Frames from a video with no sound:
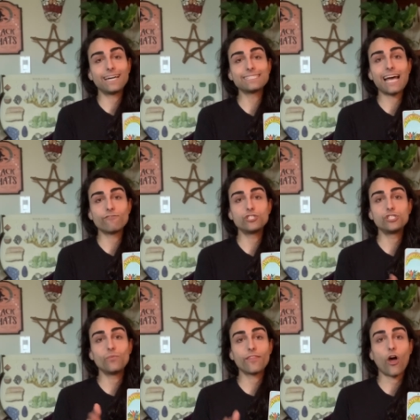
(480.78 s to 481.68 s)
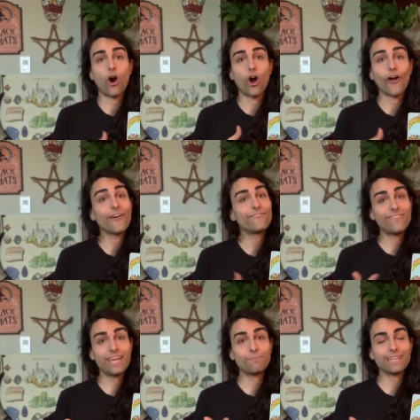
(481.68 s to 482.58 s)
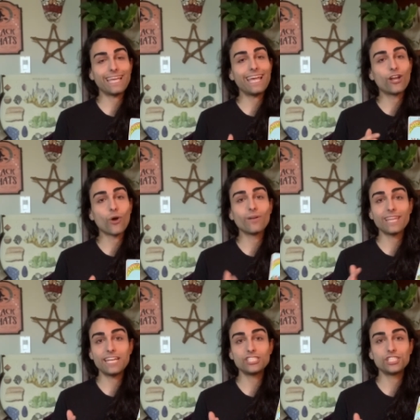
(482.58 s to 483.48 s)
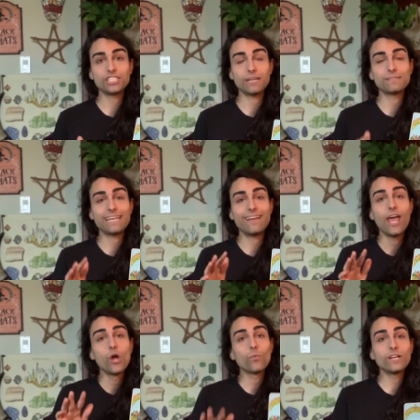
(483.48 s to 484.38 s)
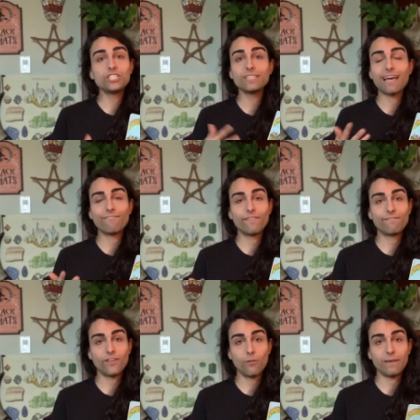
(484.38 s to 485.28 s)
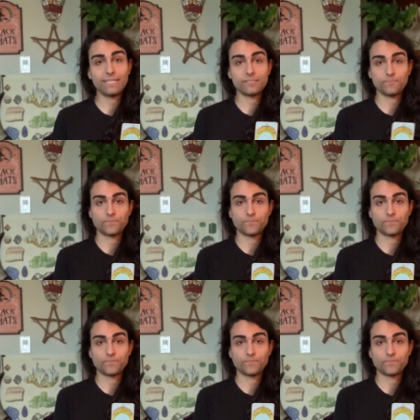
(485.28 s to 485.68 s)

does have to do with our family and our relationships and reaching that fulfillment.